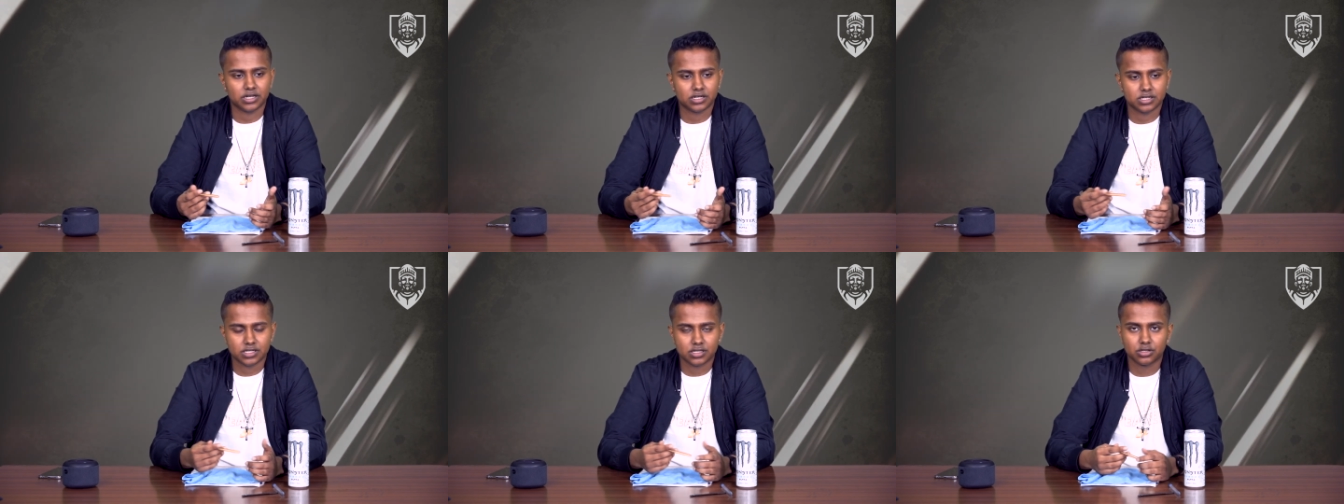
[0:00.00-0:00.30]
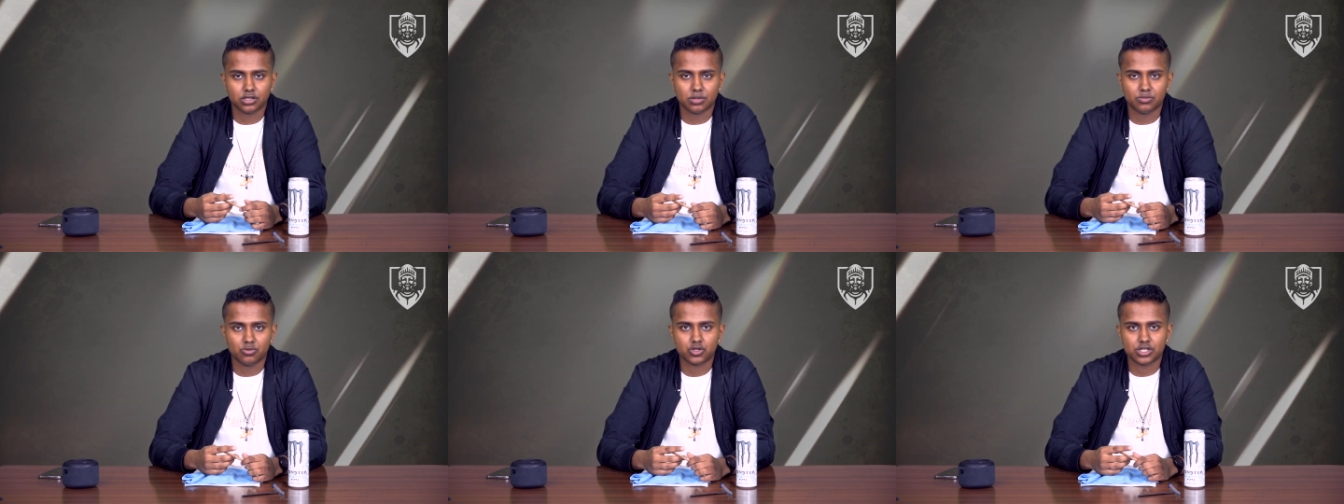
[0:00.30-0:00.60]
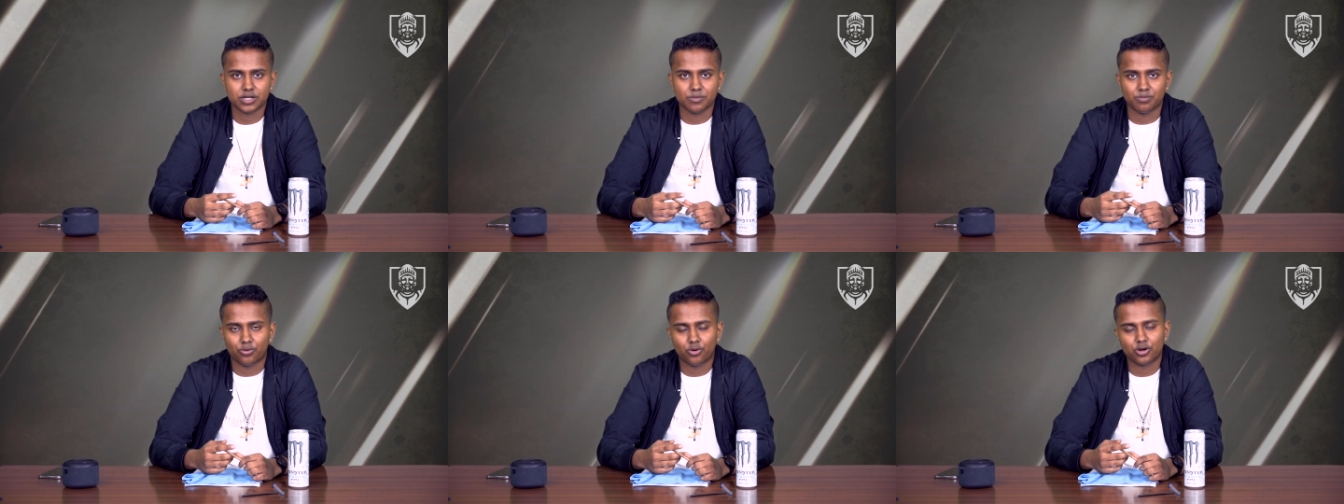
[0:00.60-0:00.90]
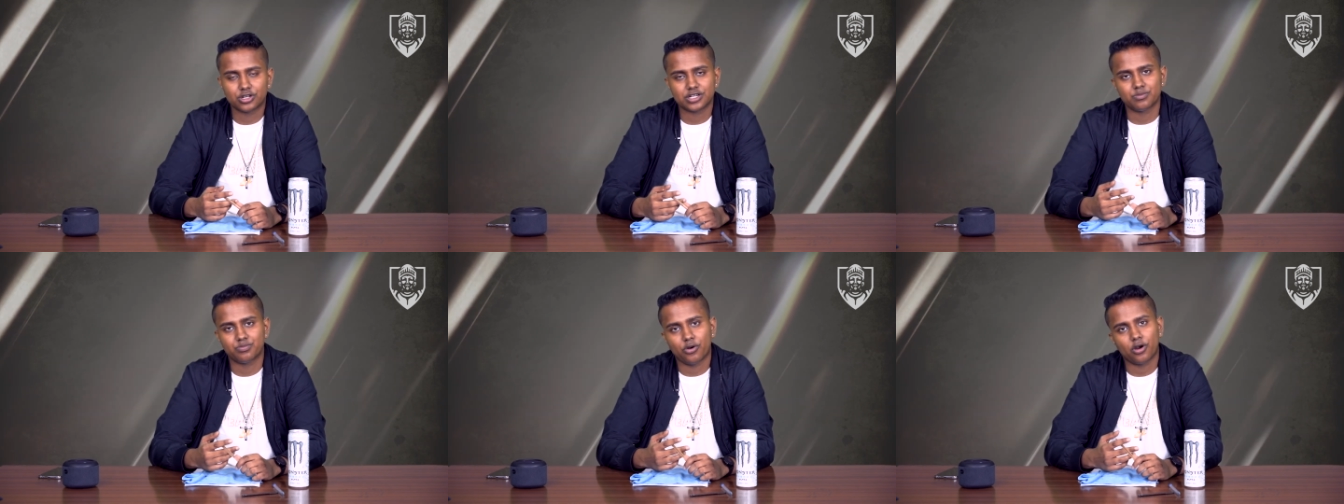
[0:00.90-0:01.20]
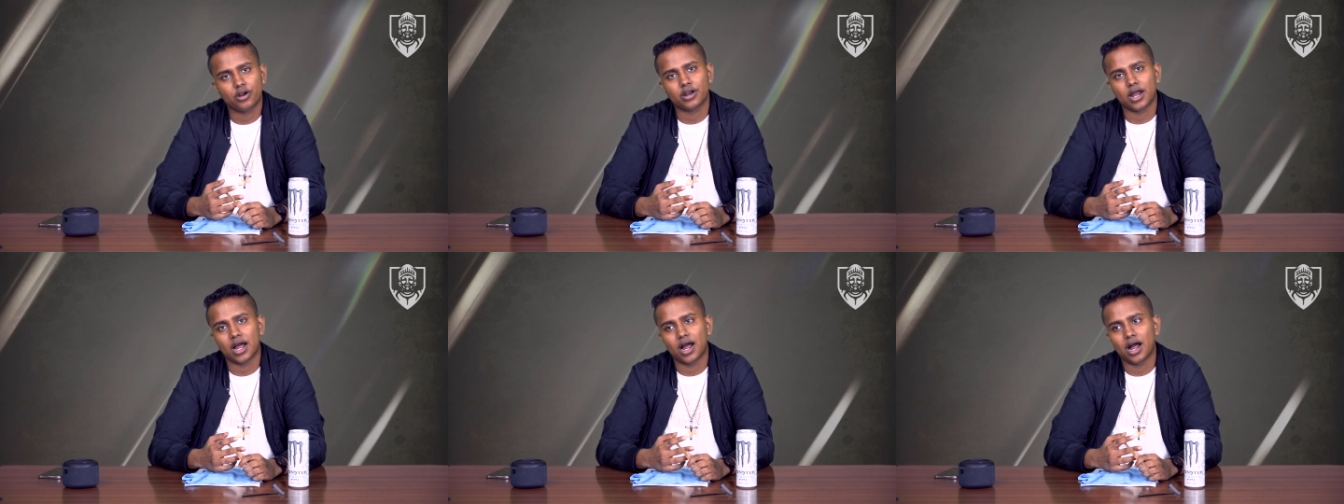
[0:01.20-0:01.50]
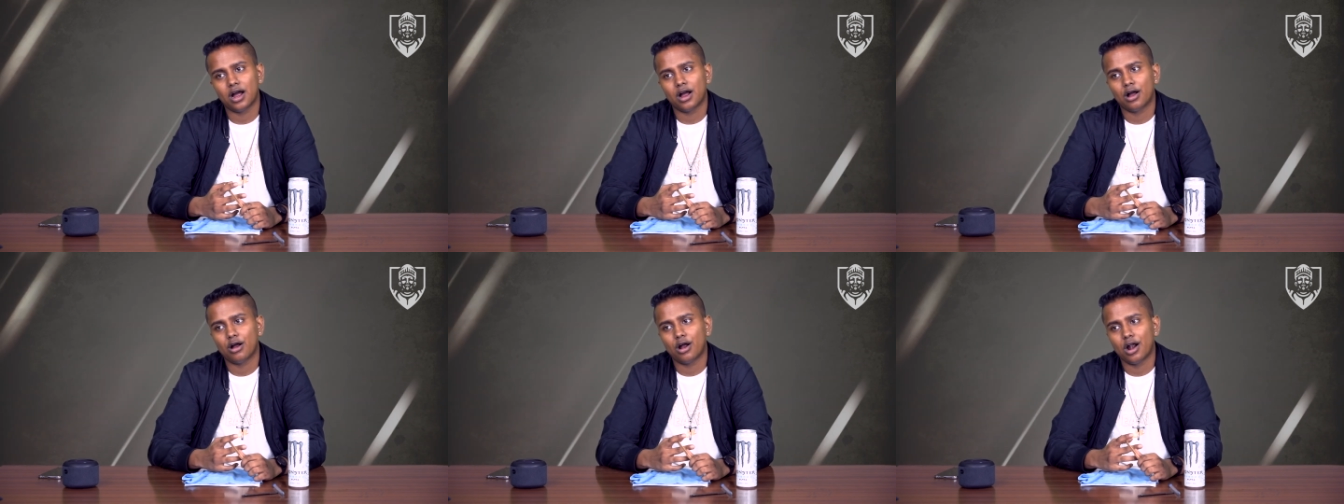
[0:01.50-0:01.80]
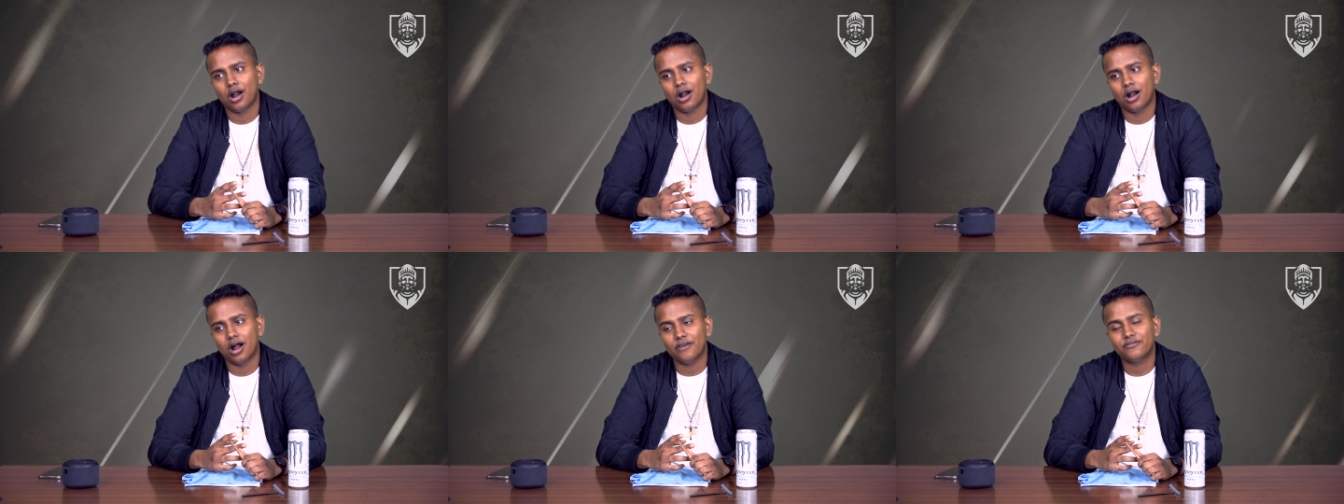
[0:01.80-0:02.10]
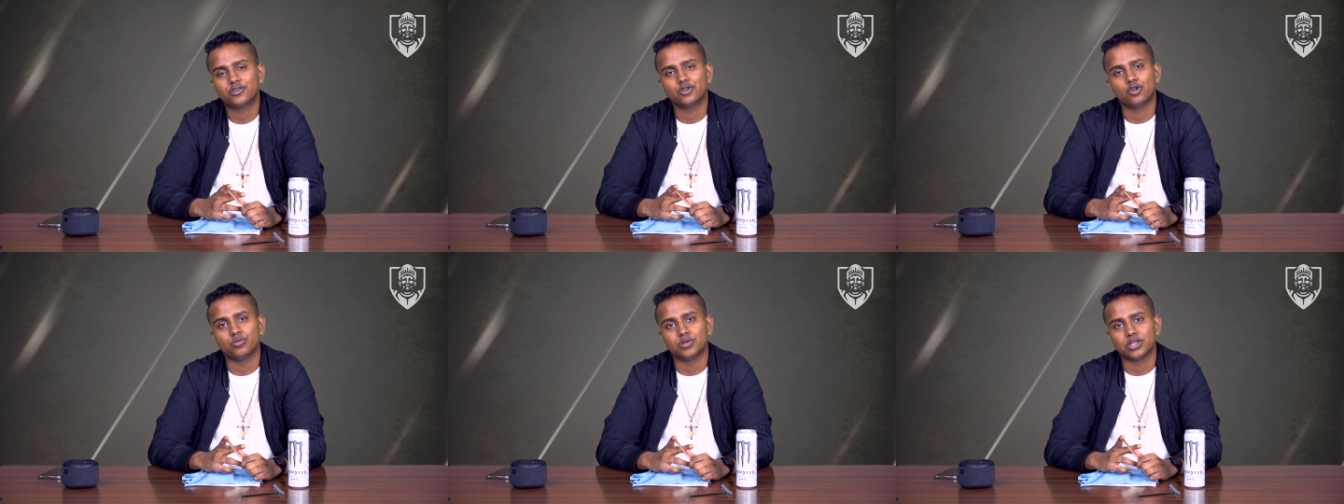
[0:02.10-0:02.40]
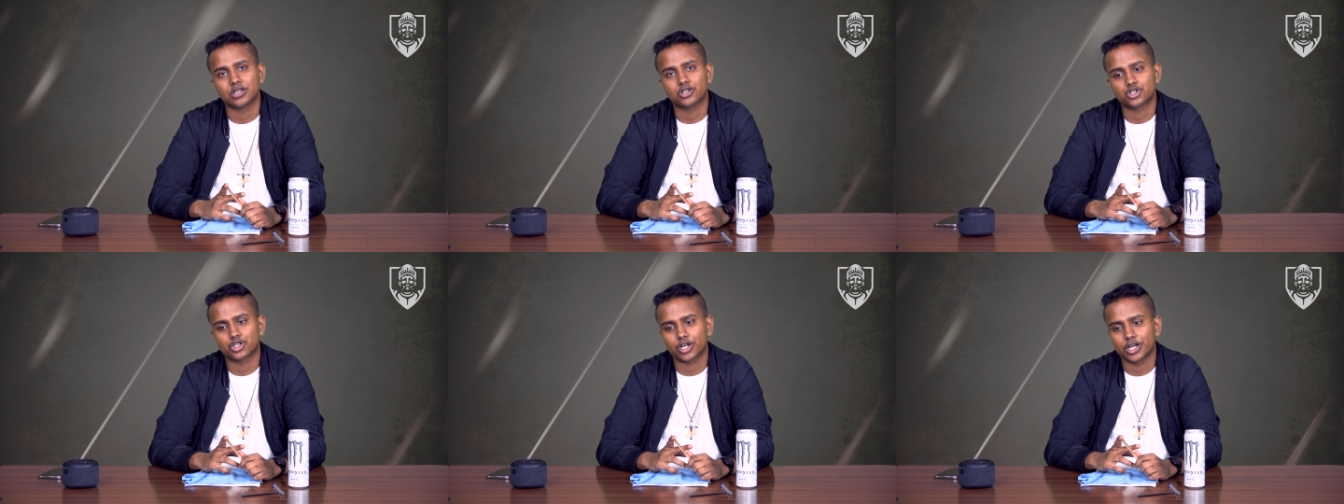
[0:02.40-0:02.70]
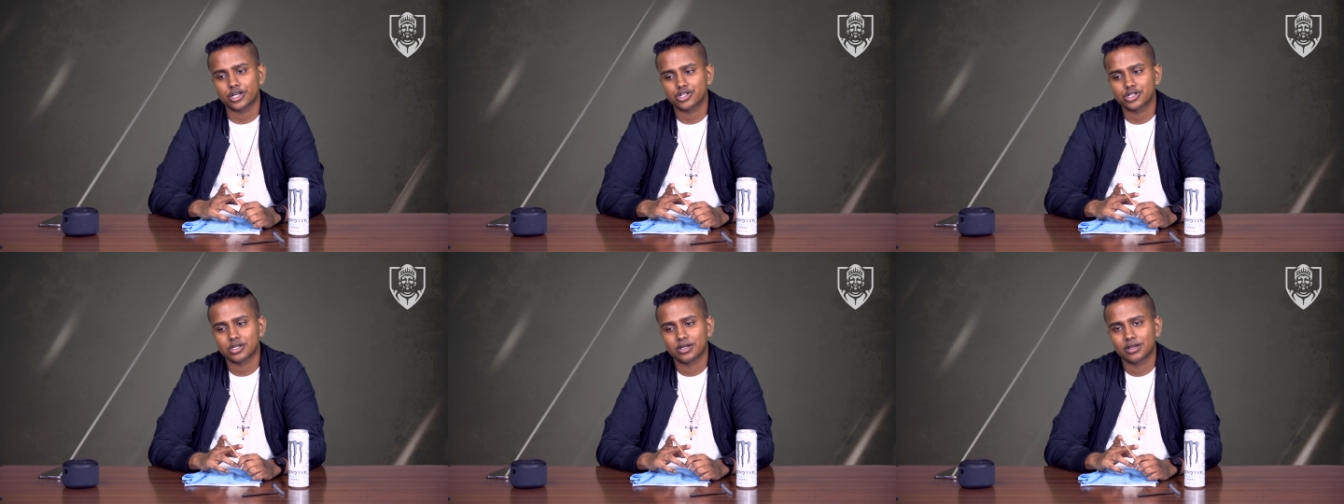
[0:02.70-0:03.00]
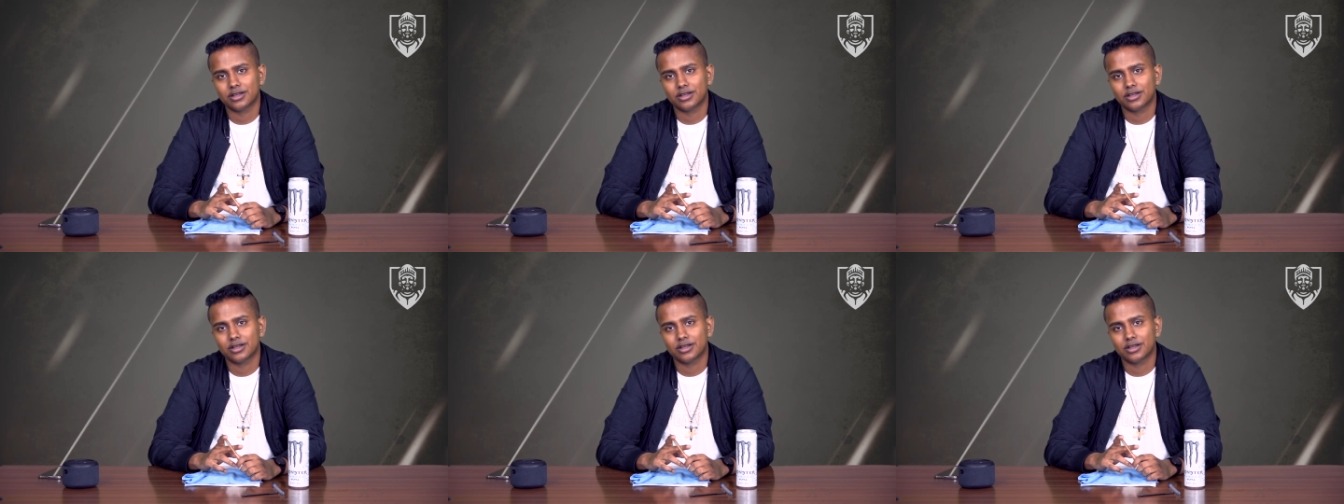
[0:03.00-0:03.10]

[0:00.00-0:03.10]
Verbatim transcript: still the most important part of global exchange